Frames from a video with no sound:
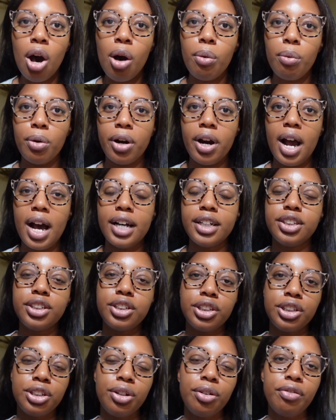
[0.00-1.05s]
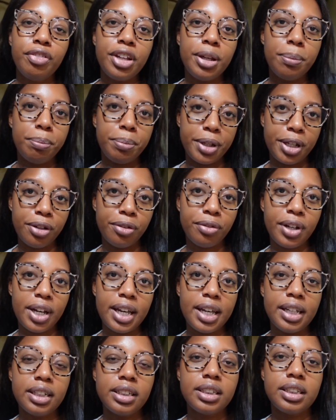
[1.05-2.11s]
Whereas UVB
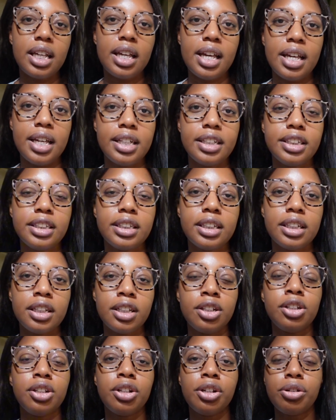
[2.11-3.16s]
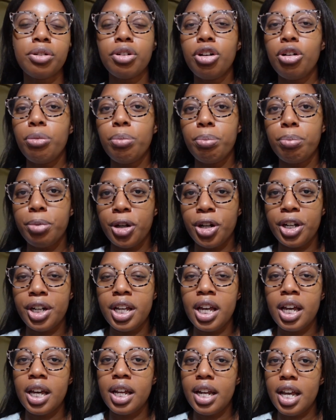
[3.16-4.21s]
rays is literal
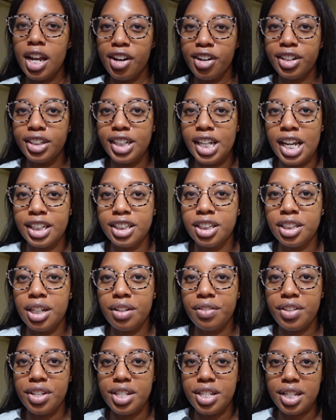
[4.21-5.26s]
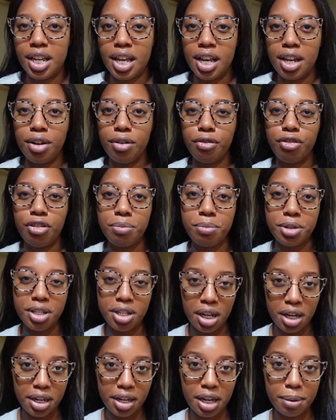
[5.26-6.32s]
burning and irritation of the skin from
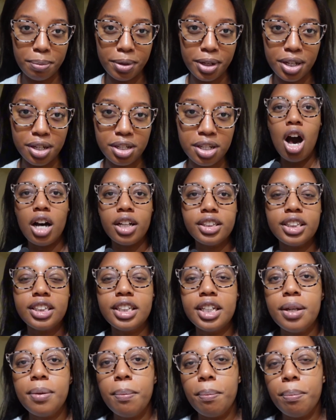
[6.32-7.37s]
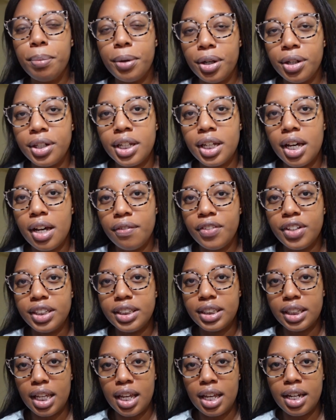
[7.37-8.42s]
sun damage. Constant burning of the
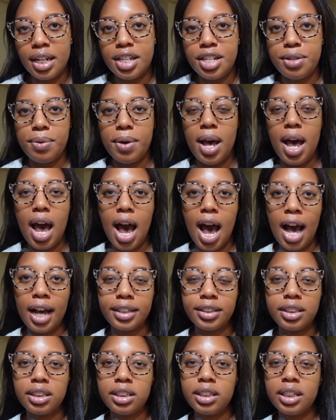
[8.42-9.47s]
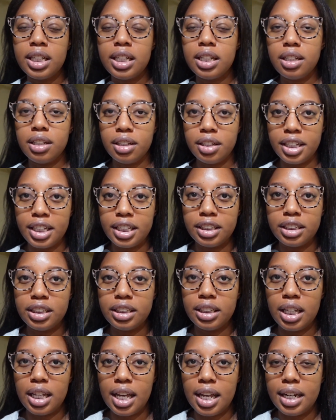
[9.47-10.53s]
skin is what actually leads
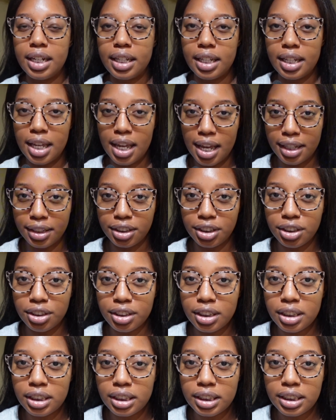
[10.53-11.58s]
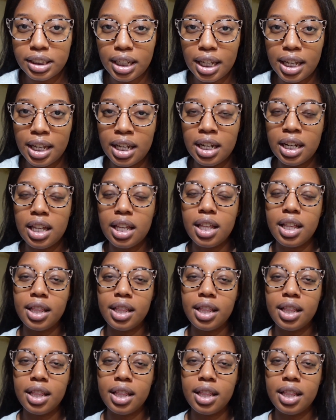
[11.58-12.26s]
to getting cancer in the skin.